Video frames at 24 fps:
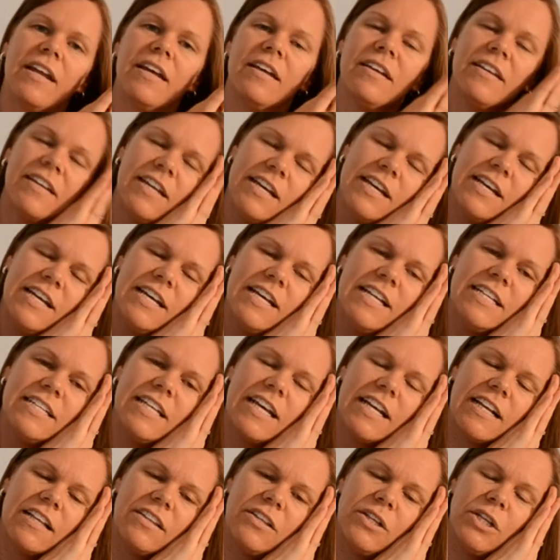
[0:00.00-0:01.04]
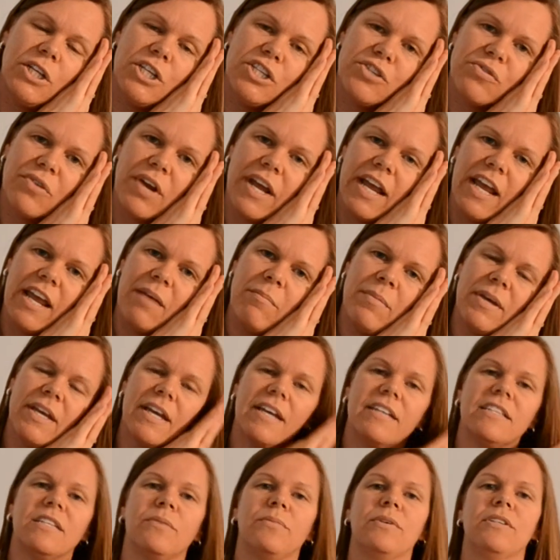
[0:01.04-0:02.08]
of take a little dream,
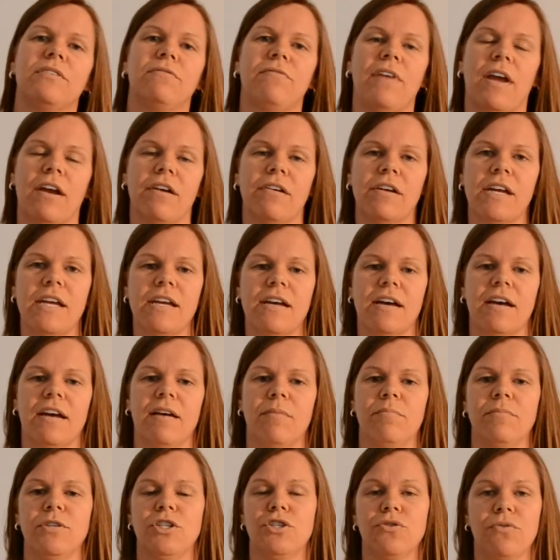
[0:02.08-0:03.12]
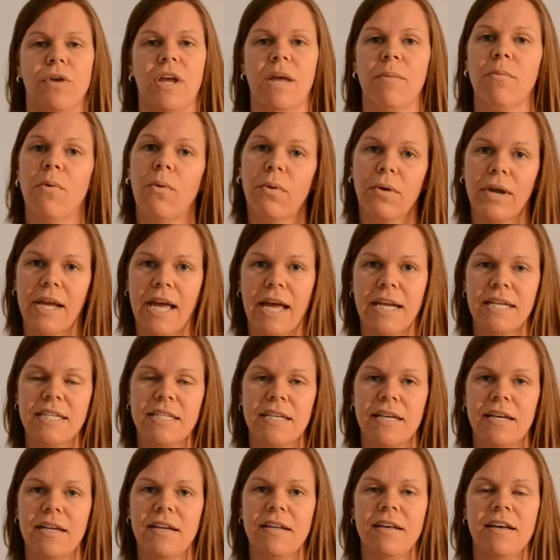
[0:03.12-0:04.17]
because it was very
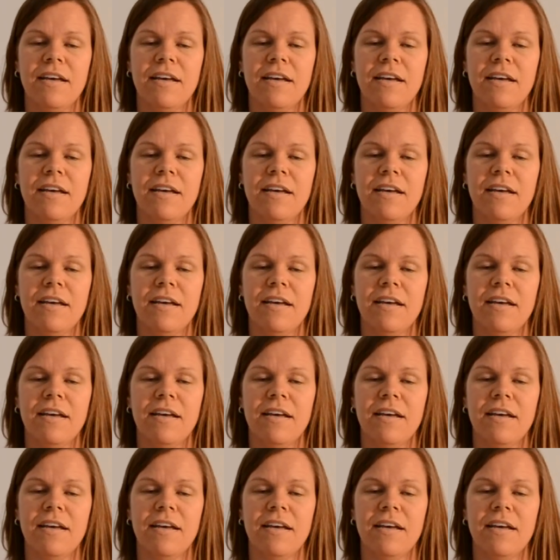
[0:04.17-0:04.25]
dream-oriented.